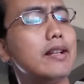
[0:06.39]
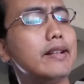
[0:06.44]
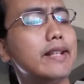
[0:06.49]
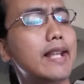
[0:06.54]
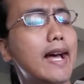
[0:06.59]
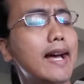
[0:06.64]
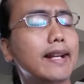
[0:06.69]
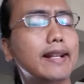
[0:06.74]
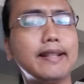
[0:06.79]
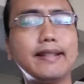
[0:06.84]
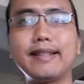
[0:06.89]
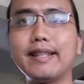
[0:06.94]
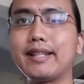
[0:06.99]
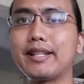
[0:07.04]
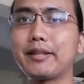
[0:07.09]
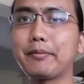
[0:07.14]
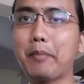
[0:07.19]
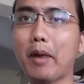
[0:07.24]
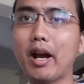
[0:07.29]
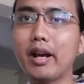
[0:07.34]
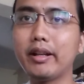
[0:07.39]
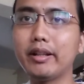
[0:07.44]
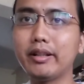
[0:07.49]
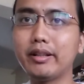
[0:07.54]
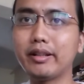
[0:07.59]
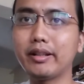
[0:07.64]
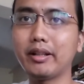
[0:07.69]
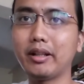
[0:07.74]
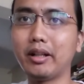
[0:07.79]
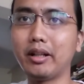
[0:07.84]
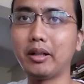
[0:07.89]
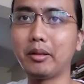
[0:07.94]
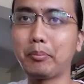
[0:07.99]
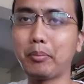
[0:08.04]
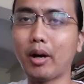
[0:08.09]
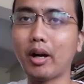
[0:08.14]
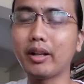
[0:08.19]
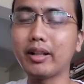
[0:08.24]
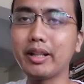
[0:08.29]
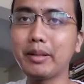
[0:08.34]
that is inspired
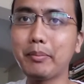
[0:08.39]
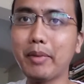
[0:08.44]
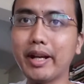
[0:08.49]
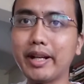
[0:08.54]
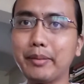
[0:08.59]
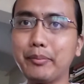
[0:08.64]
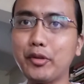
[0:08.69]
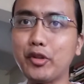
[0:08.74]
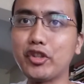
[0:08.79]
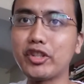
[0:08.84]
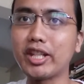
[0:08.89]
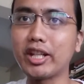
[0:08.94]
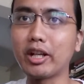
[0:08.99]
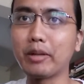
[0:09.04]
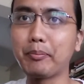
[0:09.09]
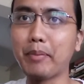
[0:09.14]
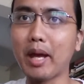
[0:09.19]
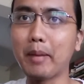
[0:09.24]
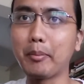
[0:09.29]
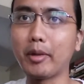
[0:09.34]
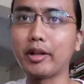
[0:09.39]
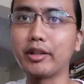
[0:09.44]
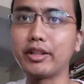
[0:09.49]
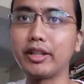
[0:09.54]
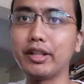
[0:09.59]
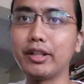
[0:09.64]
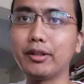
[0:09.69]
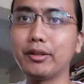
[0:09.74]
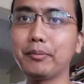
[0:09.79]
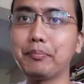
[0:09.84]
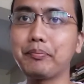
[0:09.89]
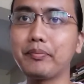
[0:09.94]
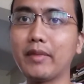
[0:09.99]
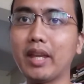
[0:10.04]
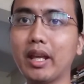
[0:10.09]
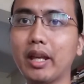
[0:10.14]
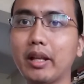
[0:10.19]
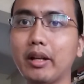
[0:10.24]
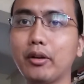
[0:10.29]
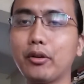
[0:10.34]
partly by the music of Pat Martino
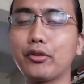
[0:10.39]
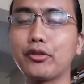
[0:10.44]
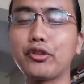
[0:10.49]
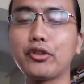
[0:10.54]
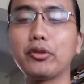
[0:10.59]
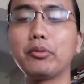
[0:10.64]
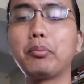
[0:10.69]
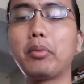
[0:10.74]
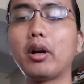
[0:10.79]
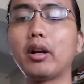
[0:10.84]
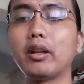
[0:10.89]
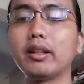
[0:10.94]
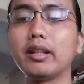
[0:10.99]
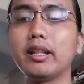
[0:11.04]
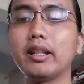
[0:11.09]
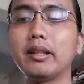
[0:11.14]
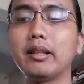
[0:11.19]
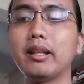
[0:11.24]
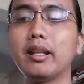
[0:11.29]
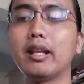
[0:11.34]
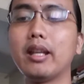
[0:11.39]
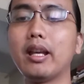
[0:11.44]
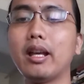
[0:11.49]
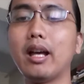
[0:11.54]
and also partly